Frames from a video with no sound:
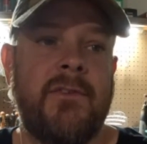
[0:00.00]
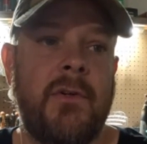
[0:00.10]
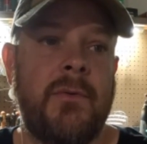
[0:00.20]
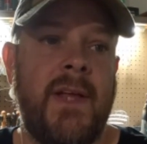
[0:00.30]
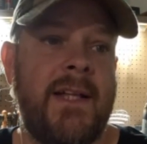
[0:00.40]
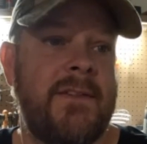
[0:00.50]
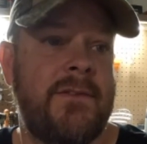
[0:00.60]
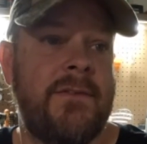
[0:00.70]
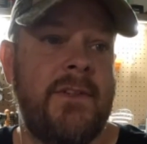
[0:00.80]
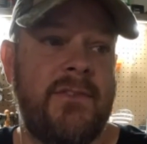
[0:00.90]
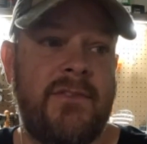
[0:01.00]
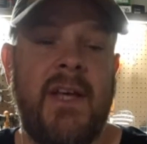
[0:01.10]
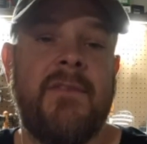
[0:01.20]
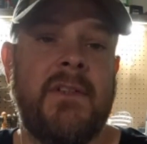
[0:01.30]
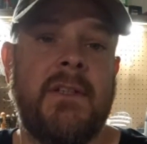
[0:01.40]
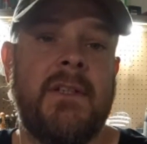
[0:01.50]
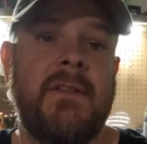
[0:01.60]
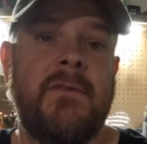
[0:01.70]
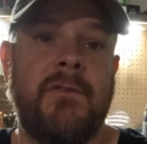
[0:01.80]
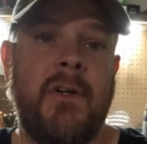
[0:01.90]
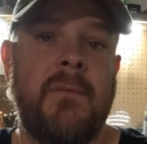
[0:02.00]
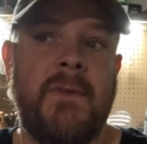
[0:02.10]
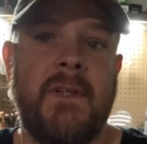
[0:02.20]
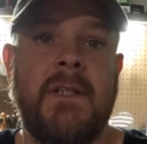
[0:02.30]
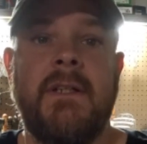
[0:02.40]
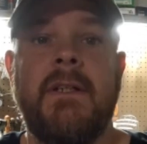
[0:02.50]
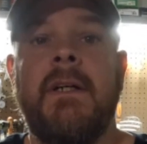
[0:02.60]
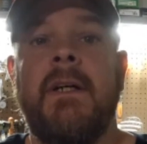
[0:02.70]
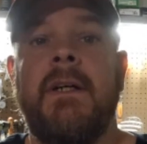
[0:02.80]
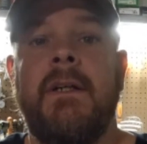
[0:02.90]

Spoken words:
So that is definitely from the